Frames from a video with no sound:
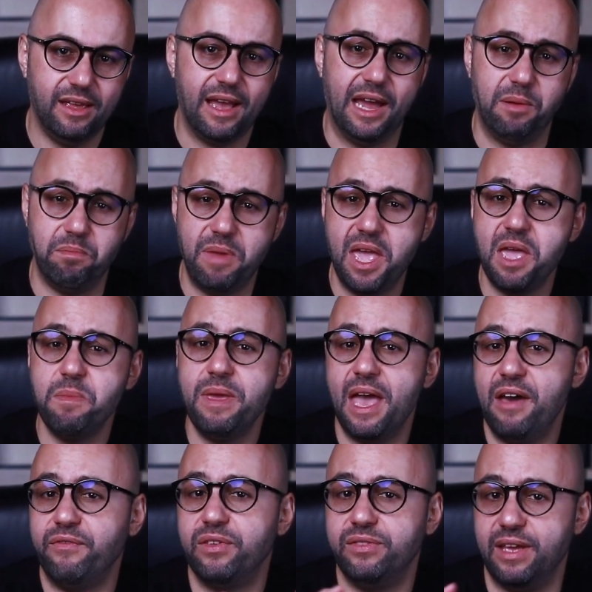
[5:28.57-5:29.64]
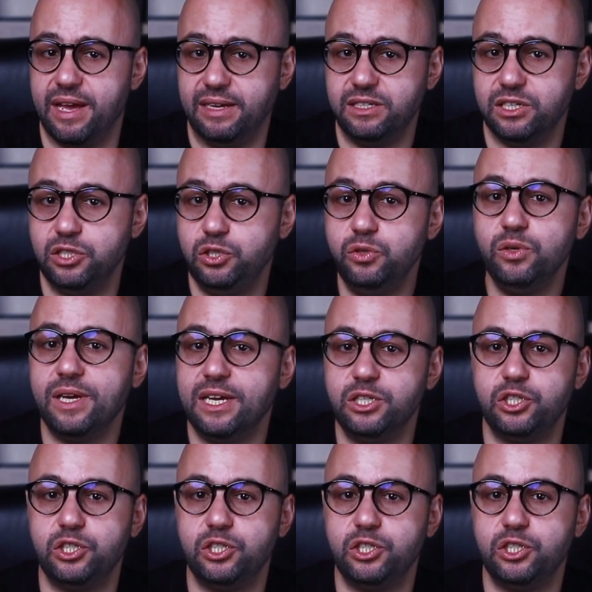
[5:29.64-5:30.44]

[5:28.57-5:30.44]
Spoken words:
and maybe after that you can